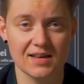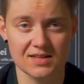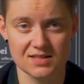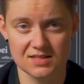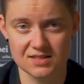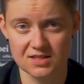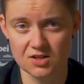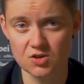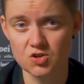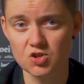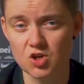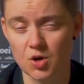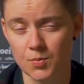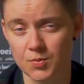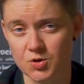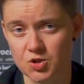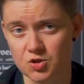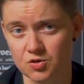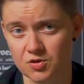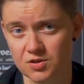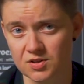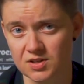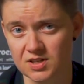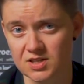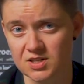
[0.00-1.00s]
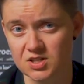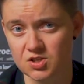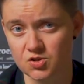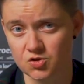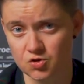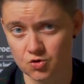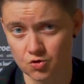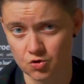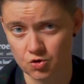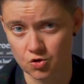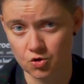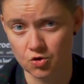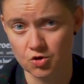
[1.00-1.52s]
and sales opportunities
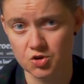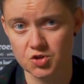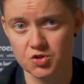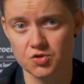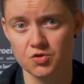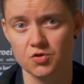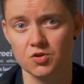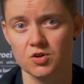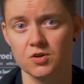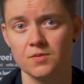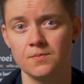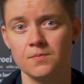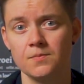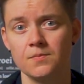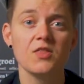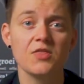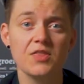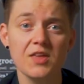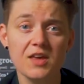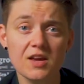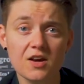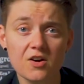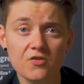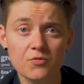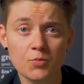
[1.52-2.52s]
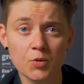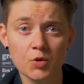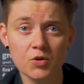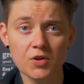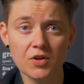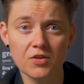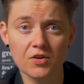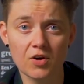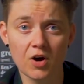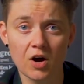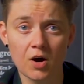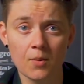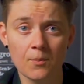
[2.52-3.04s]
to your store. Think of
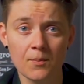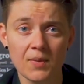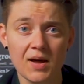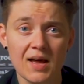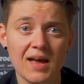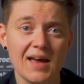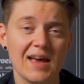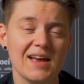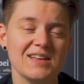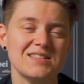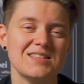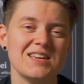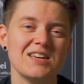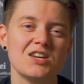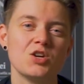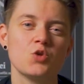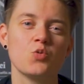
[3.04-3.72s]
Bol.com as a